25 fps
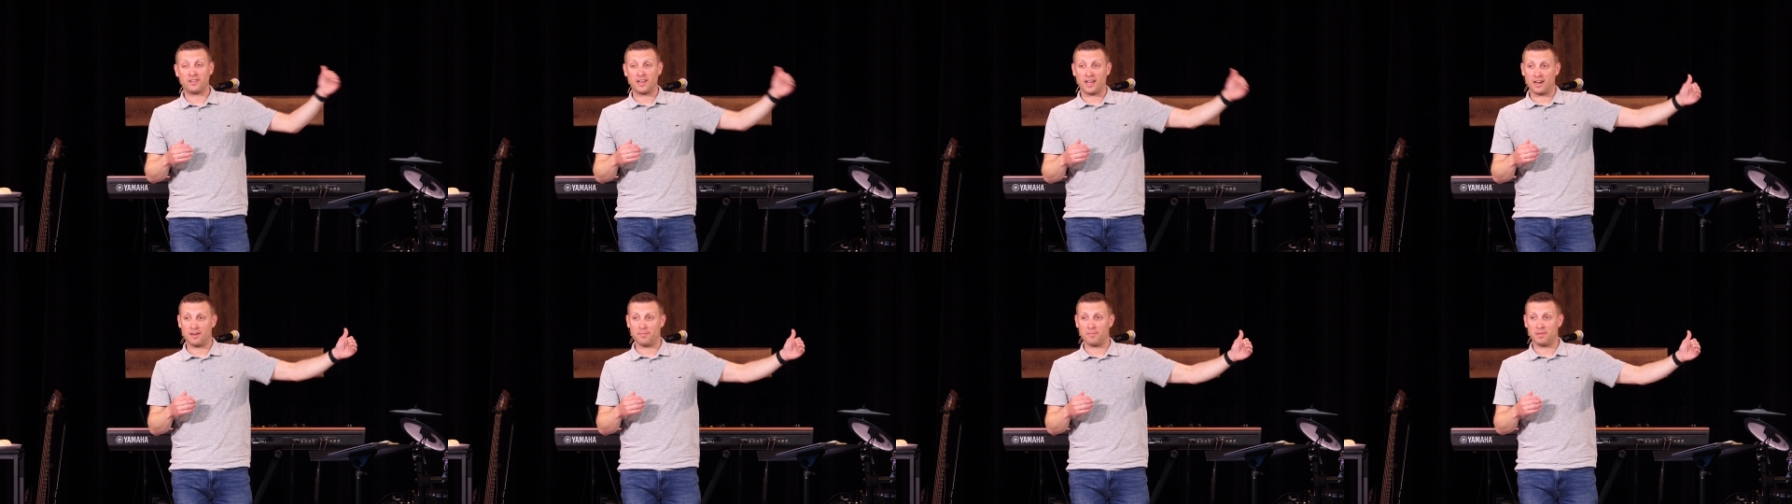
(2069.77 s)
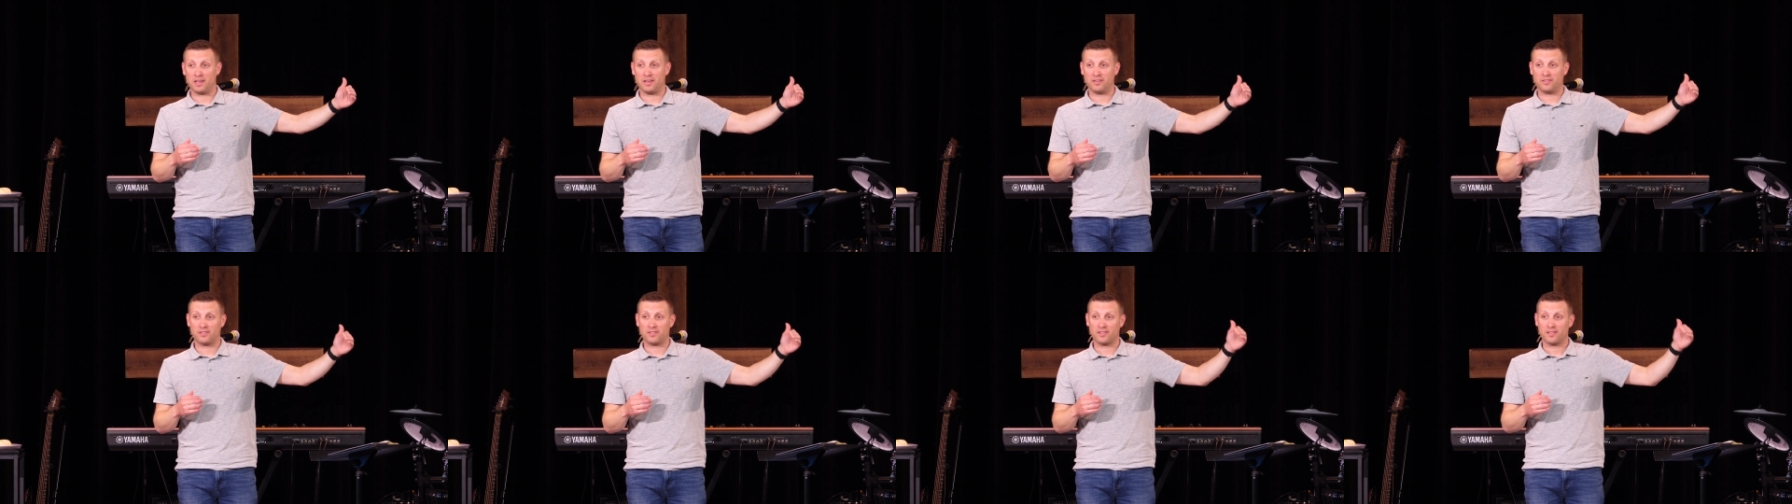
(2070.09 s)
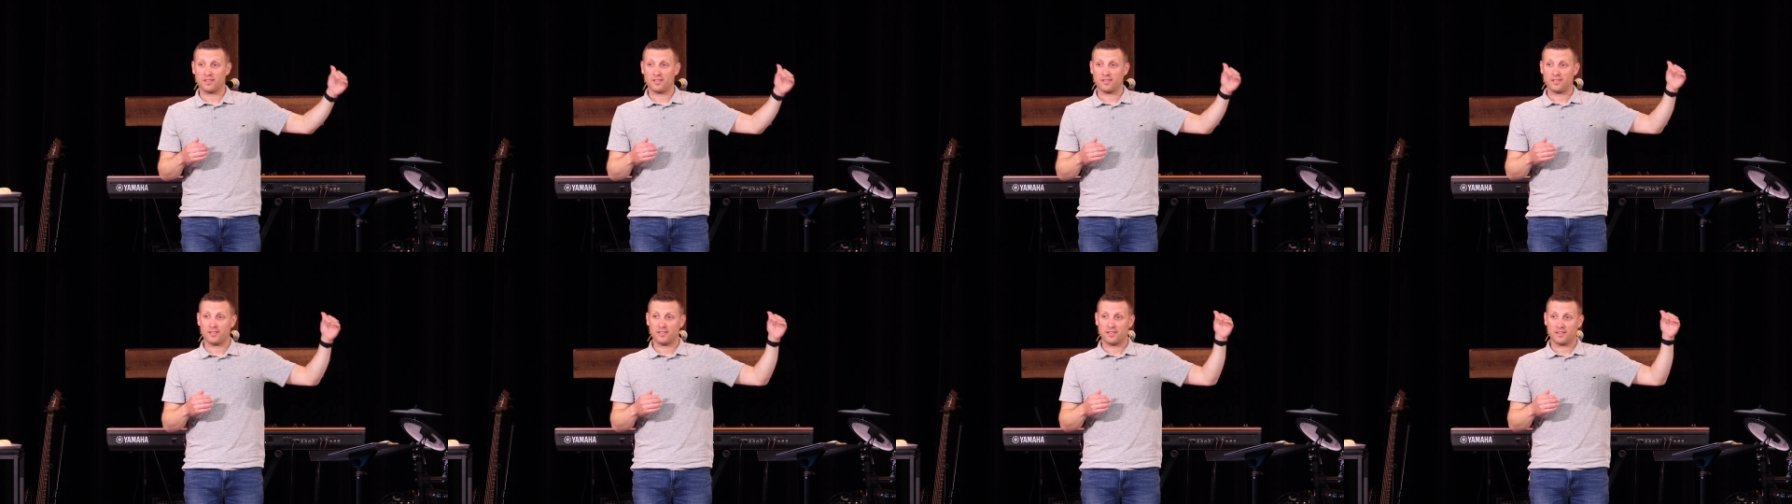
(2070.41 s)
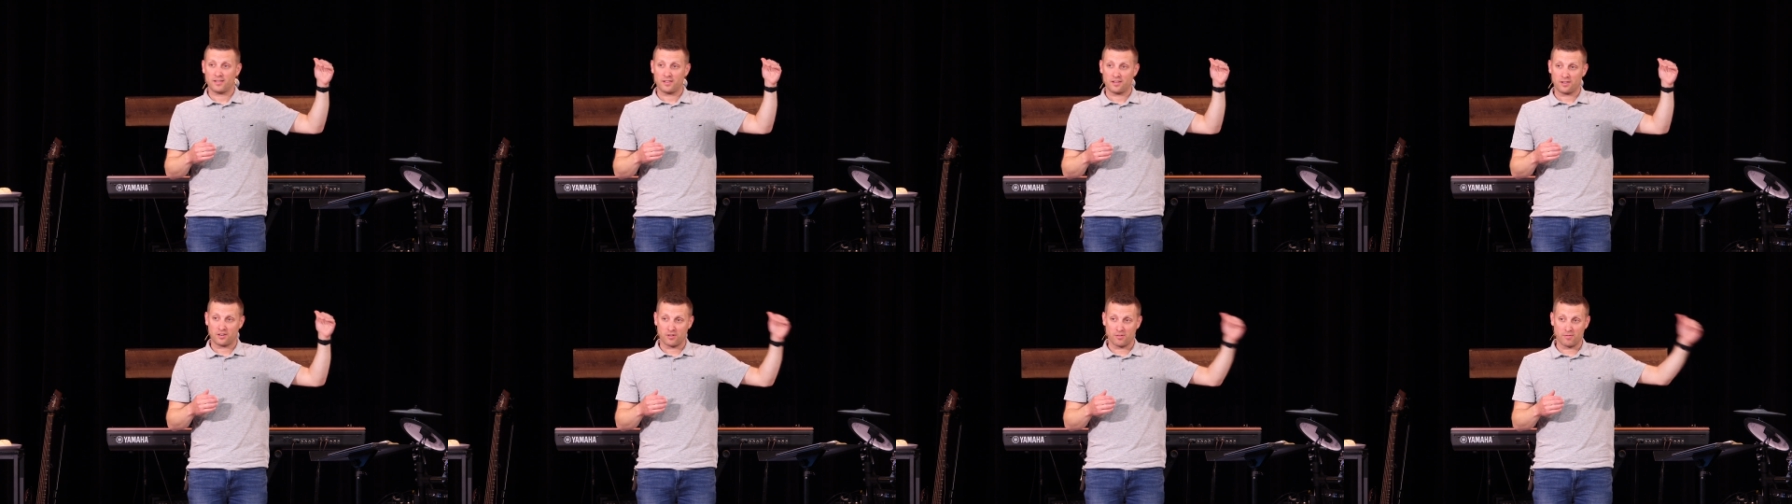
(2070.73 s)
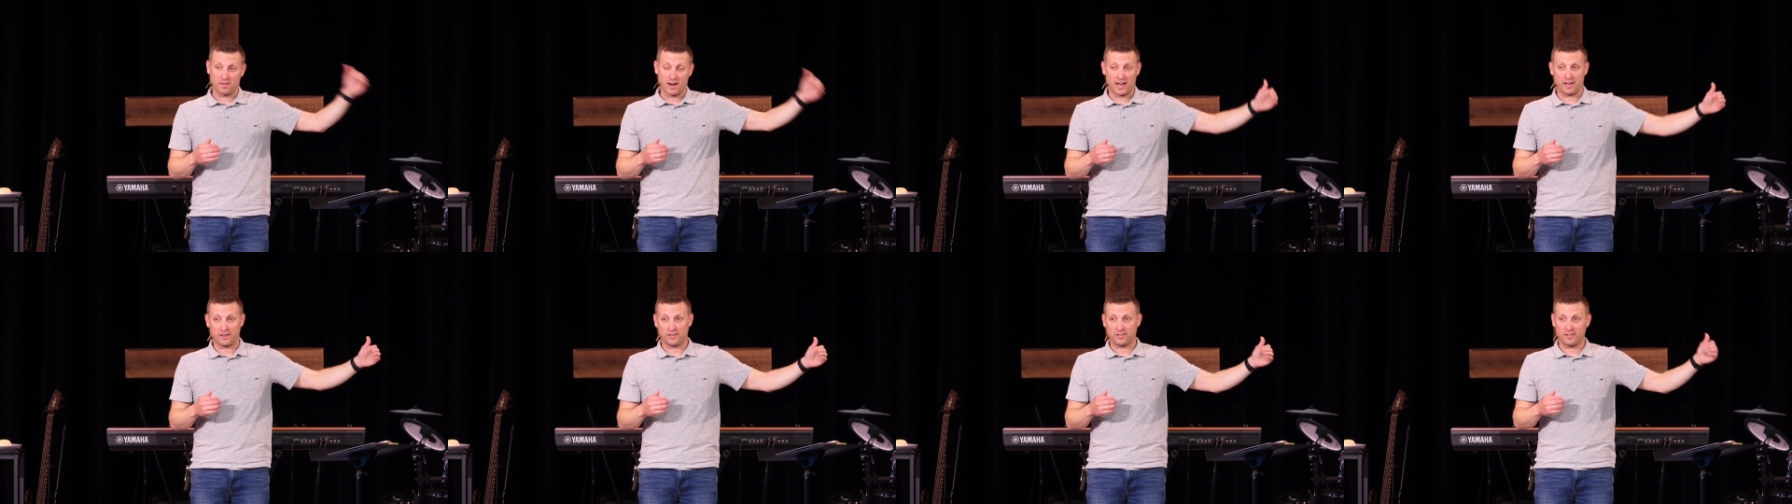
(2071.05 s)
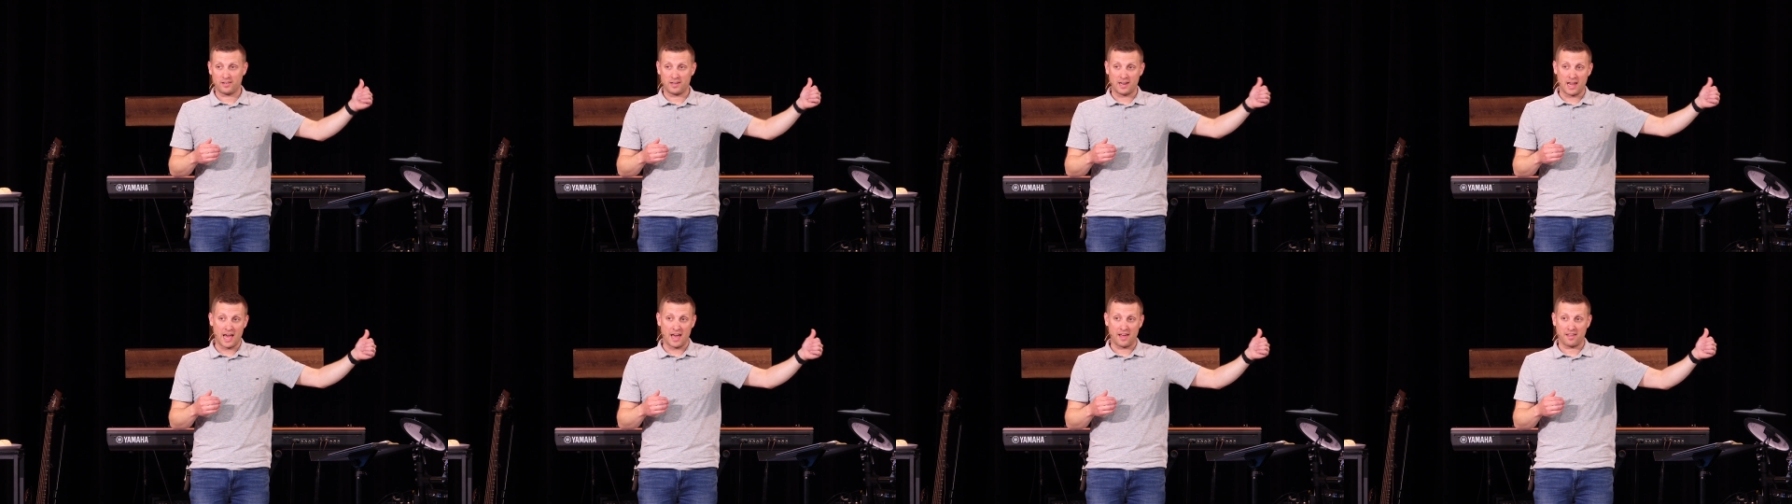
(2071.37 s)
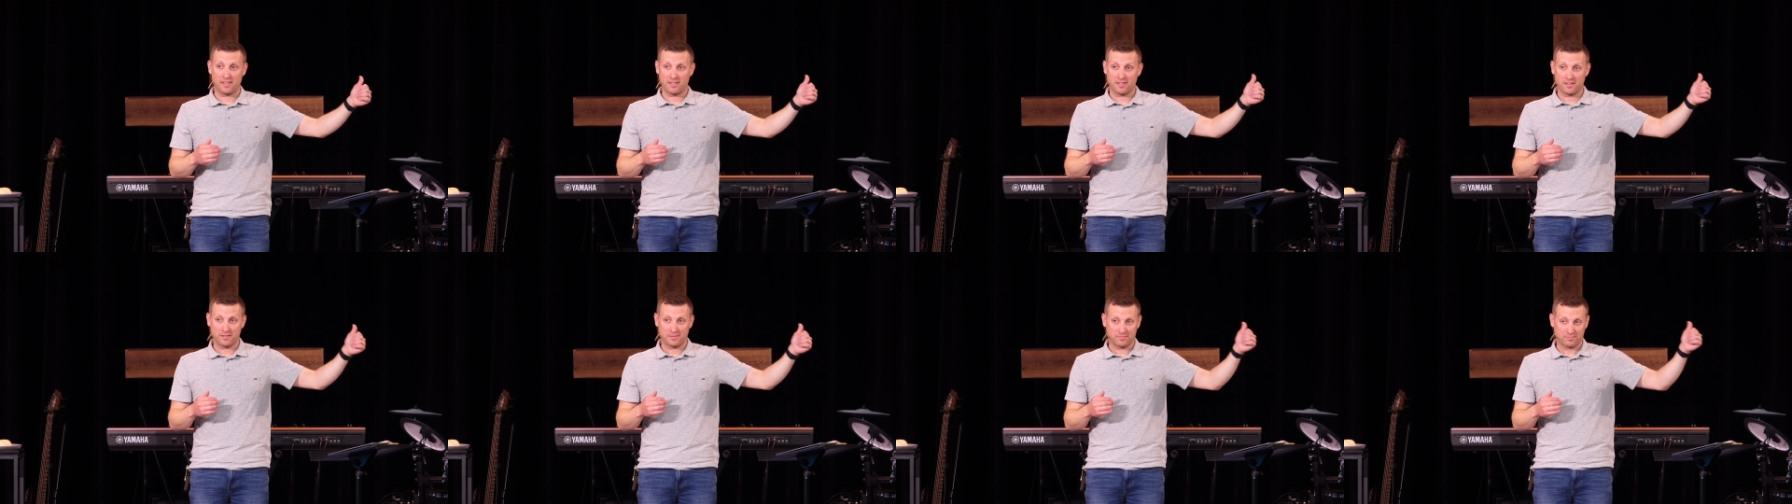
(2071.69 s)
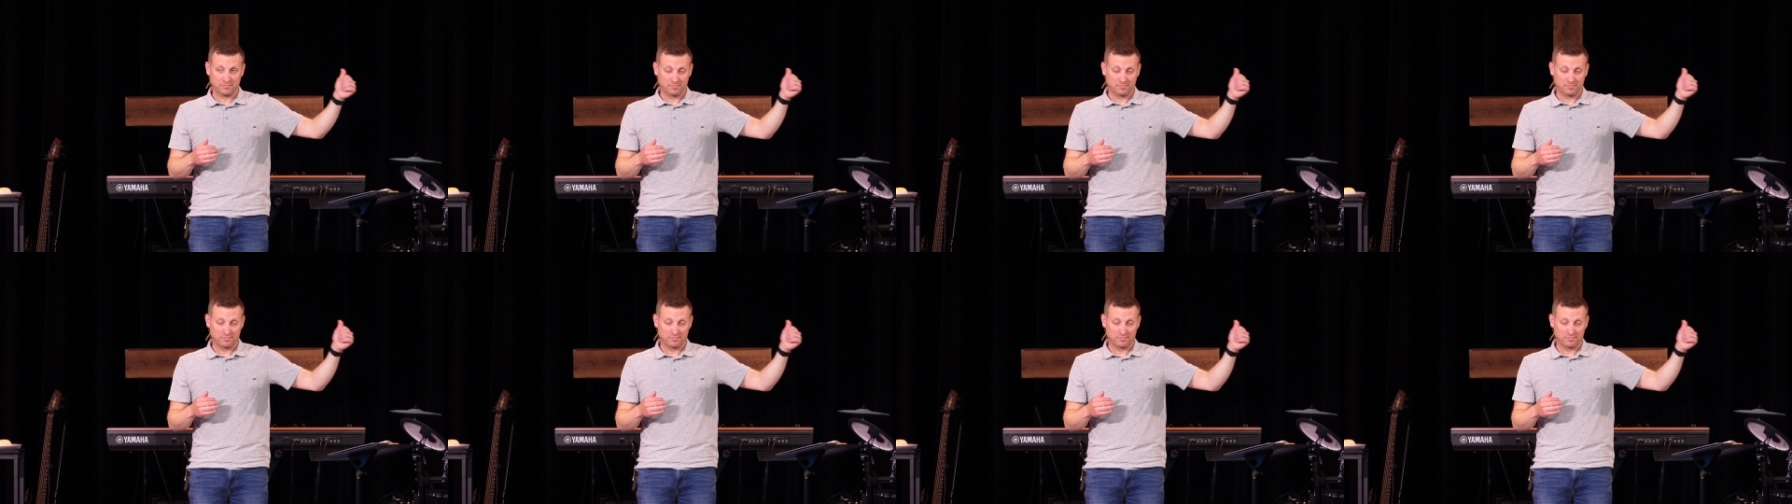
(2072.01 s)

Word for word: enemies to rest, death